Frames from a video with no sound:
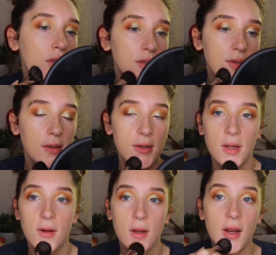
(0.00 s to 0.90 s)
So, you
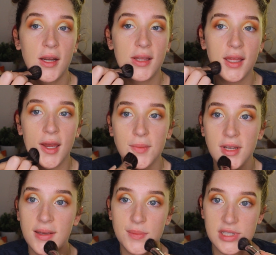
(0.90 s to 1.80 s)
know, currently I'm an
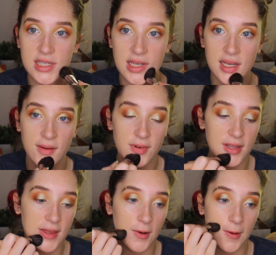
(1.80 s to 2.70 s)
EMT and
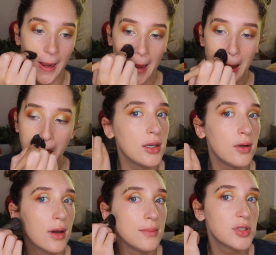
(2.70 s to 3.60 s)
everything, right? You know,
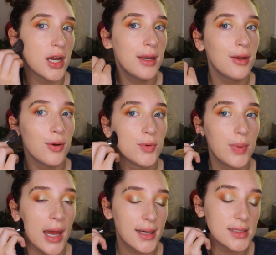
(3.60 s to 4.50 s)
I'm trying to go
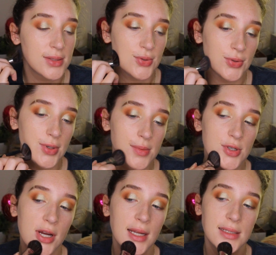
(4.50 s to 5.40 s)
back to school. I'm
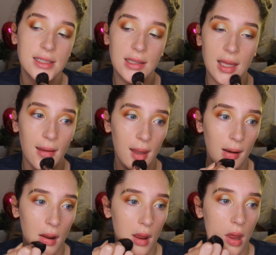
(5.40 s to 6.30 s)
trying to get
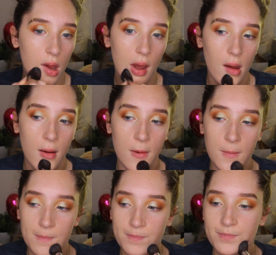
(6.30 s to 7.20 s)

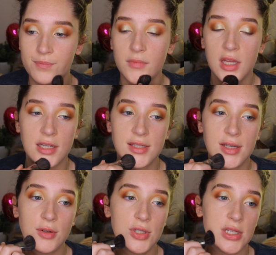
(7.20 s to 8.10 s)
an
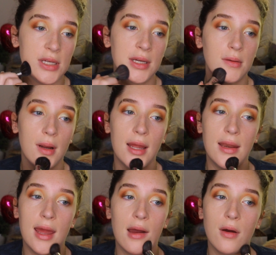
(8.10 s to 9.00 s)
associate right
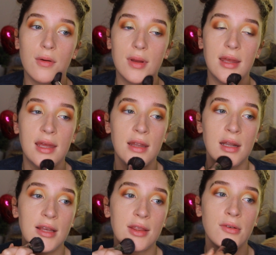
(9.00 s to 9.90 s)
now in
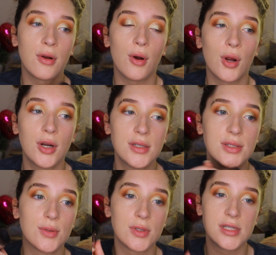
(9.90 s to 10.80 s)
either
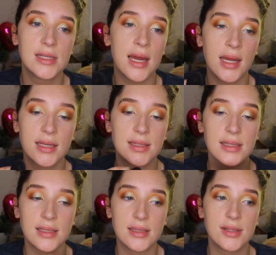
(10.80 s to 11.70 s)
arts or
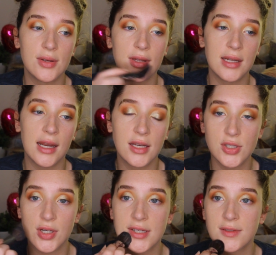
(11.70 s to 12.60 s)
sciences so that I can
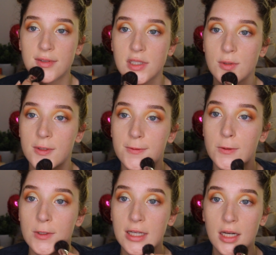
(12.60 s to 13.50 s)
transfer to a
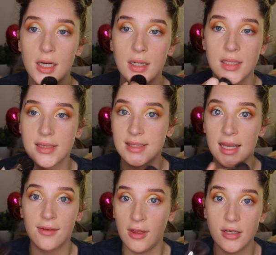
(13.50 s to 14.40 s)
4-year and
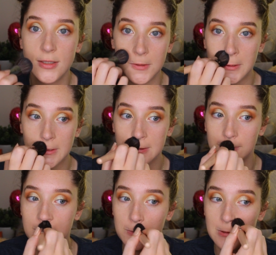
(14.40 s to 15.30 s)
save like 2 years
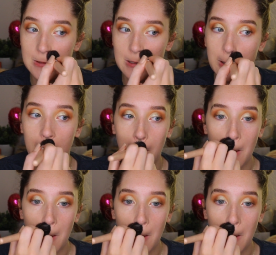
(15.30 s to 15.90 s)
of tuition.